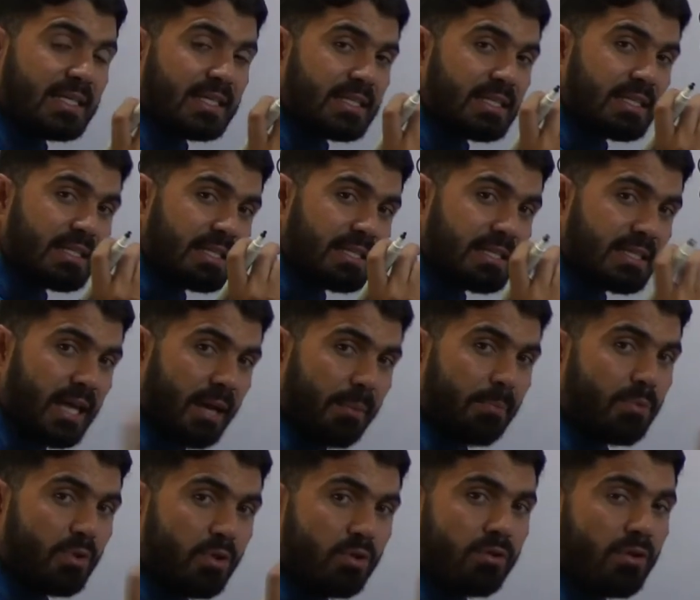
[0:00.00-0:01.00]

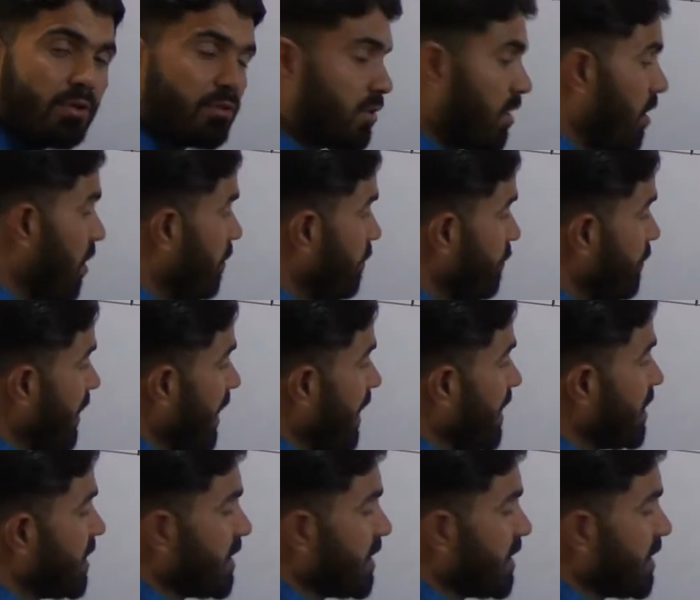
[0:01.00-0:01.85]
subunit of an